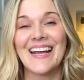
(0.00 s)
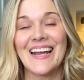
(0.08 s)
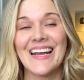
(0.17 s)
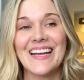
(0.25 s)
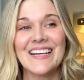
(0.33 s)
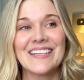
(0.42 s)

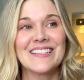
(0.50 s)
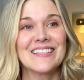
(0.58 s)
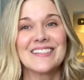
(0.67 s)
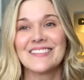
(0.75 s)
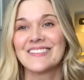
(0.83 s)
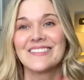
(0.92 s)
and
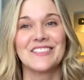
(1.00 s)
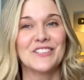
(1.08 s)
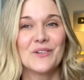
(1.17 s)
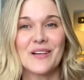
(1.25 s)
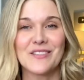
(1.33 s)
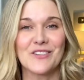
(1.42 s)

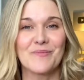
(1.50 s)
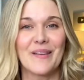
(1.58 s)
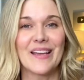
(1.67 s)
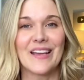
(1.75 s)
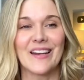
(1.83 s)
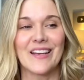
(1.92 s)
you guys are
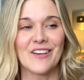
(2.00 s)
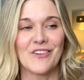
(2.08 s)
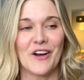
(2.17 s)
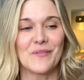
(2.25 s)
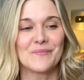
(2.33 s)
making it grow.